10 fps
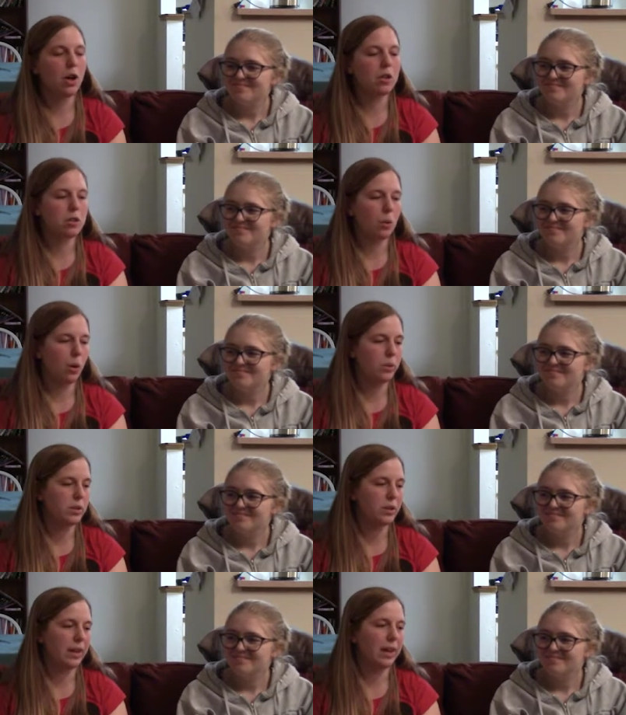Speaker 1: also
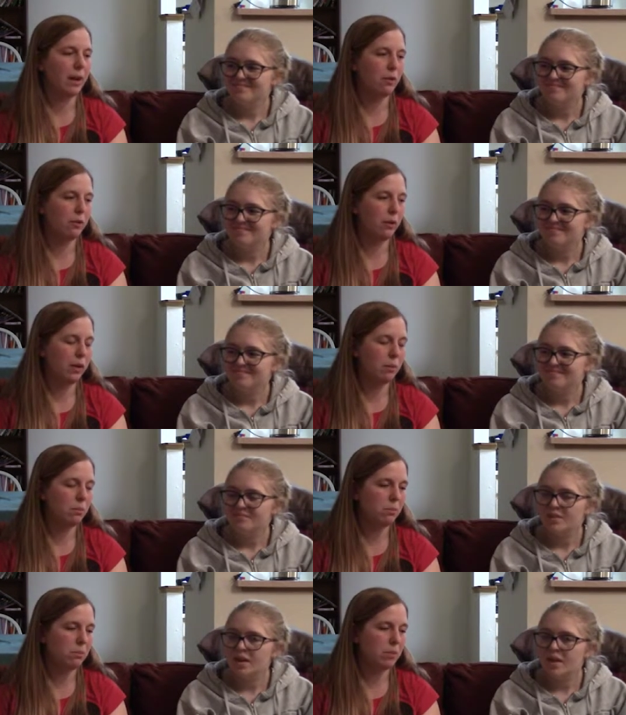always looking out for him.
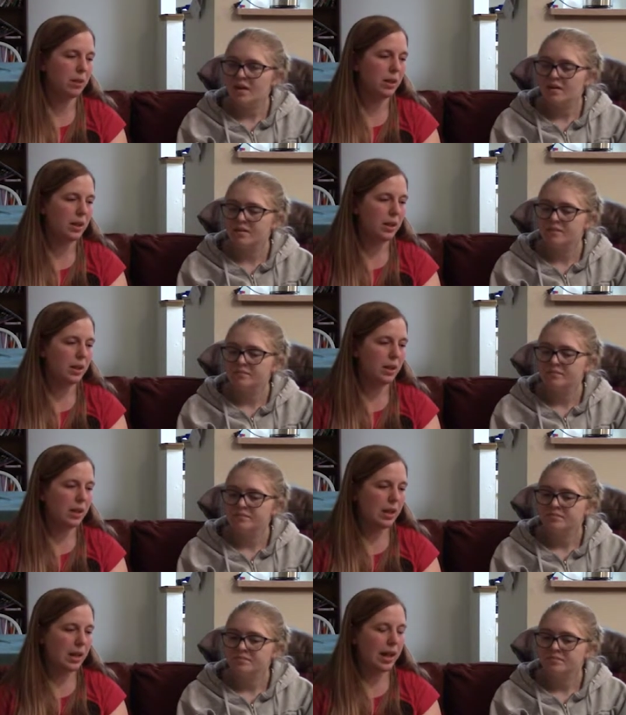Yeah.
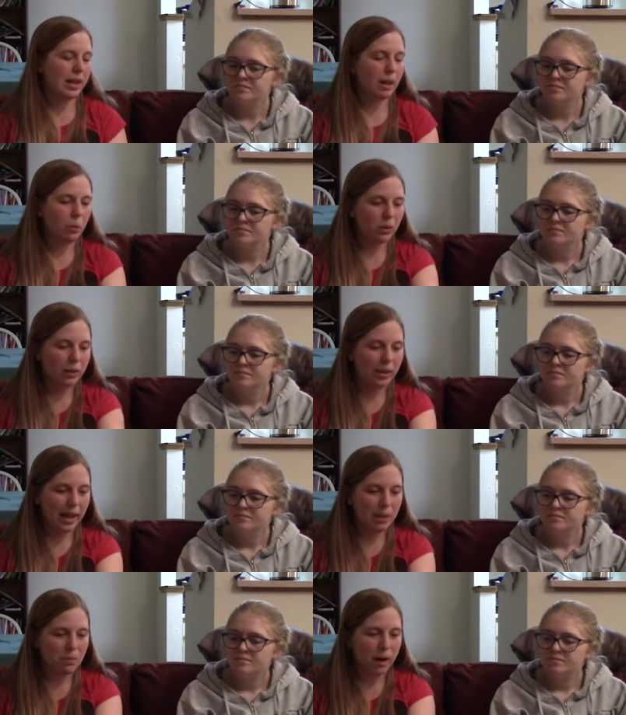And I really
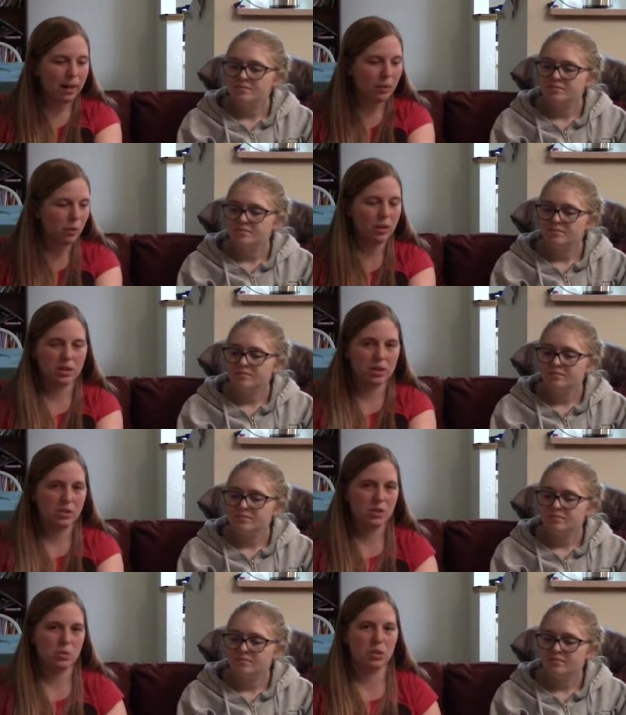like Michael because he's
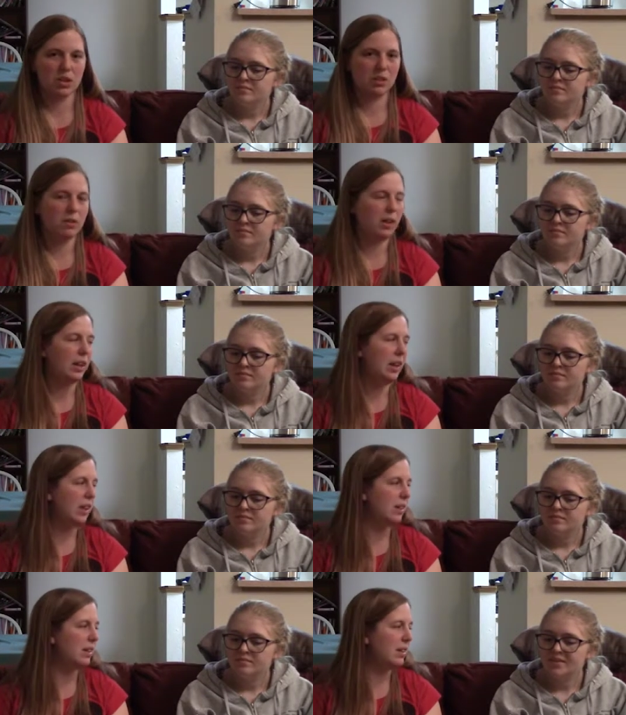just really funny.
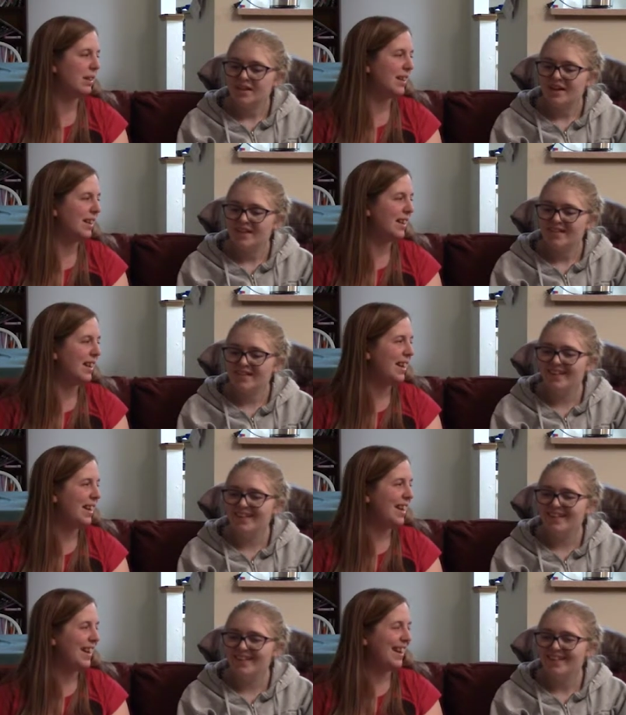
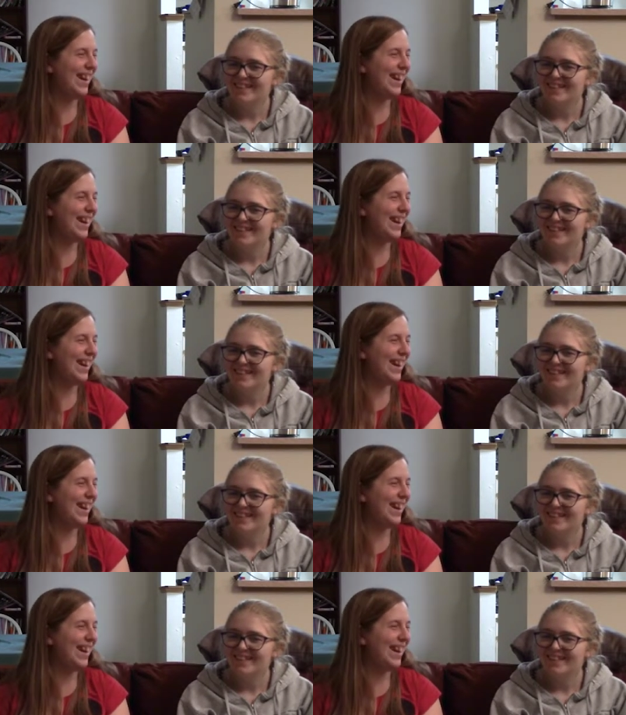
Speaker 2: Yeah.